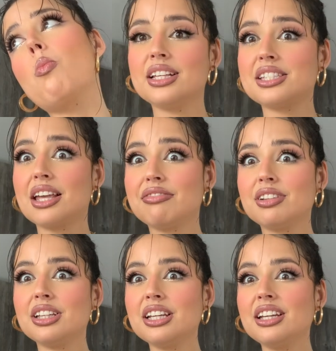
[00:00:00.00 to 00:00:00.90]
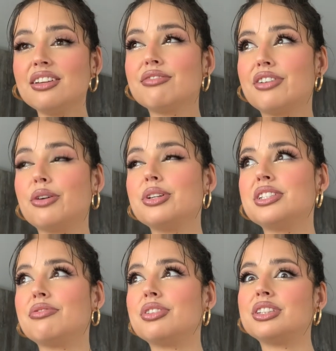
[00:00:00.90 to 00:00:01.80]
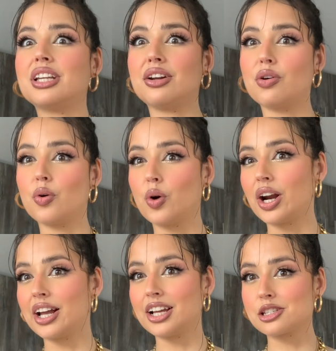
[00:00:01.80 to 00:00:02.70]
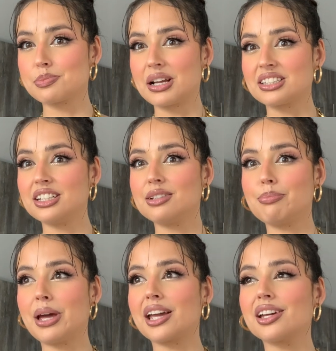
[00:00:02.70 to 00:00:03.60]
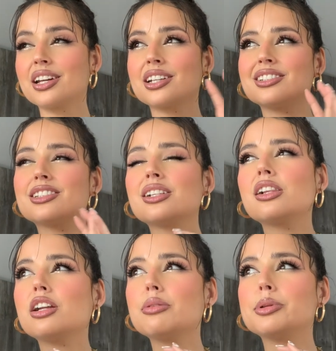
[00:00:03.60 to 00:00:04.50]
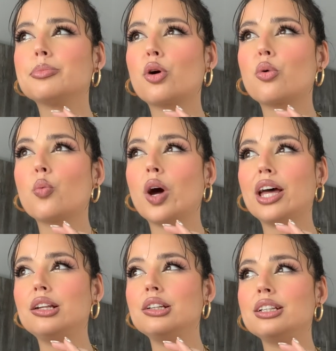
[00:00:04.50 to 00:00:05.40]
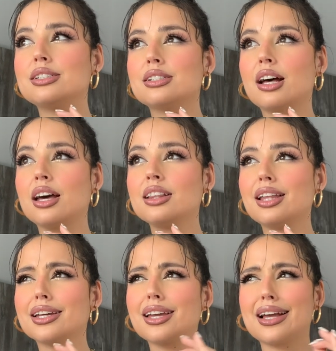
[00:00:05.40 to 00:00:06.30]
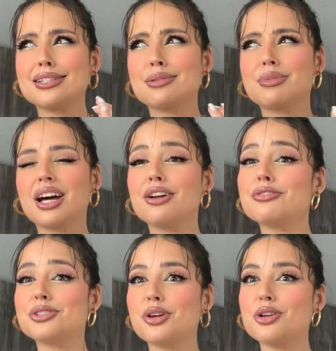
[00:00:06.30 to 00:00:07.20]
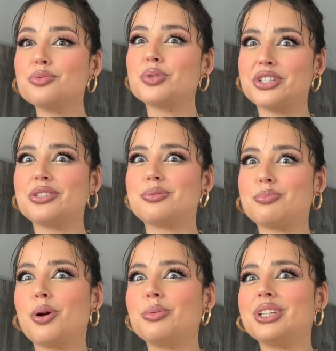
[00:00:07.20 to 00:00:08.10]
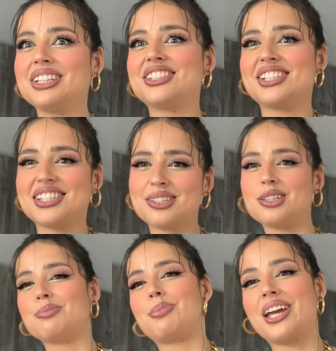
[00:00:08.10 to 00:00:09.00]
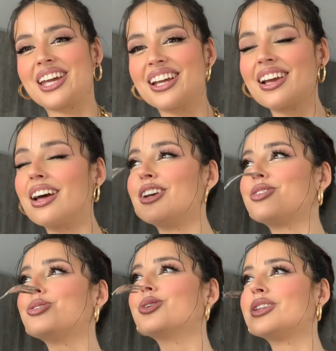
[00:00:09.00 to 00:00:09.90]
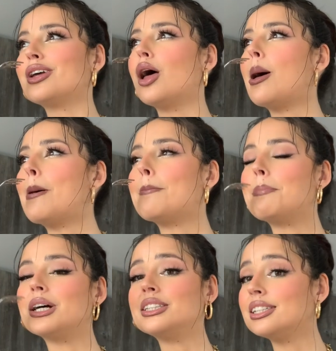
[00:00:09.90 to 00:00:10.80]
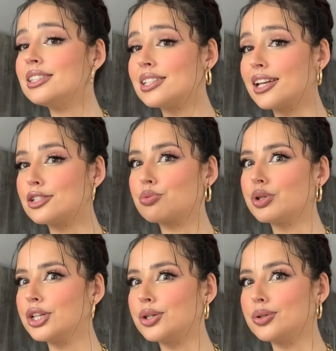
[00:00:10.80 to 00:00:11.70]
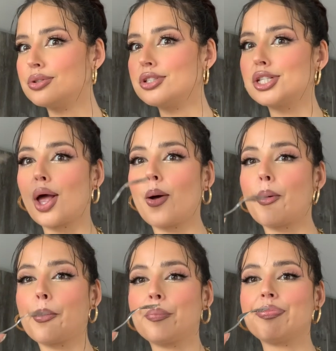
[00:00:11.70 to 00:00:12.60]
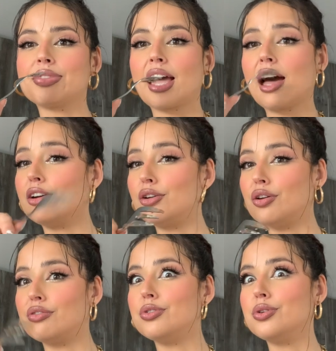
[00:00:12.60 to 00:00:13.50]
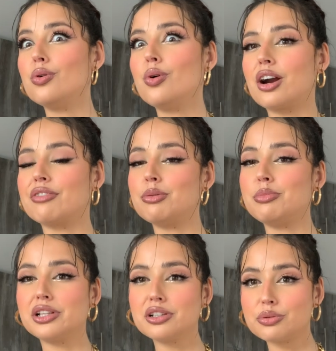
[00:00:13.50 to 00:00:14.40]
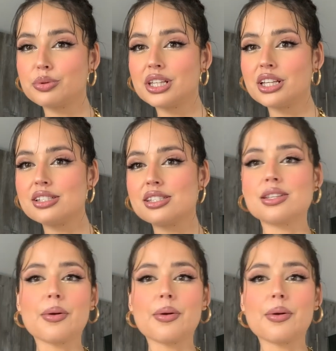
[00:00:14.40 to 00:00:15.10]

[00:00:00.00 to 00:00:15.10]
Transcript: It's definitely very different than what I expect in a pancake because it's a little bit more wet inside, like it has some kind of sauce, which is probably just pancake uncooked. But it tastes really good, so I don't know if you are familiar with this.